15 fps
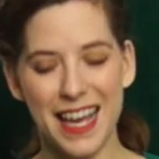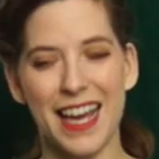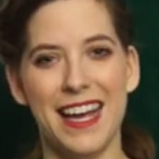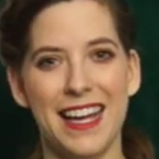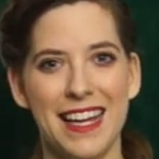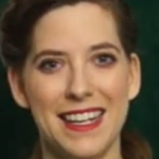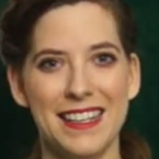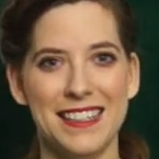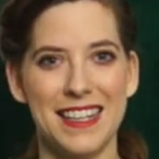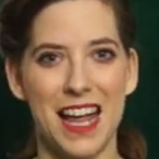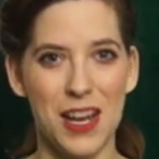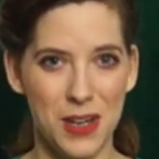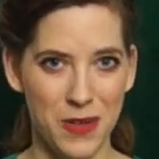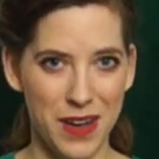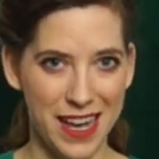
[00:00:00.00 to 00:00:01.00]
and
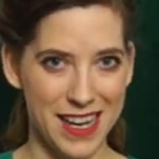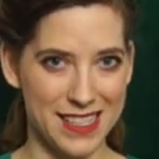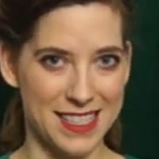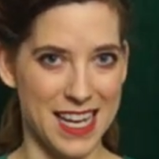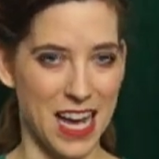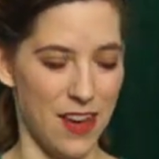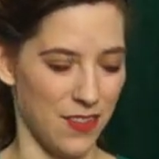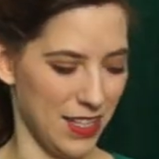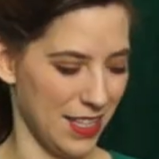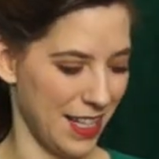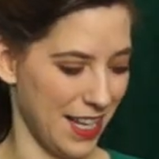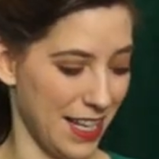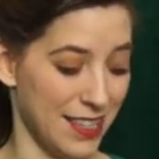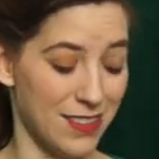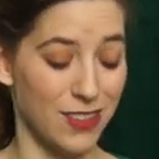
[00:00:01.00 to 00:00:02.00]
I knew I had to have it.
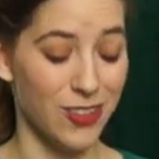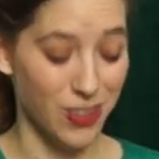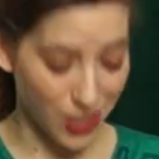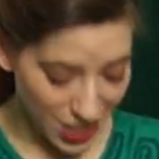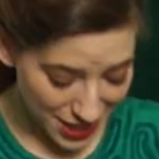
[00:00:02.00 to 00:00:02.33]
Like, look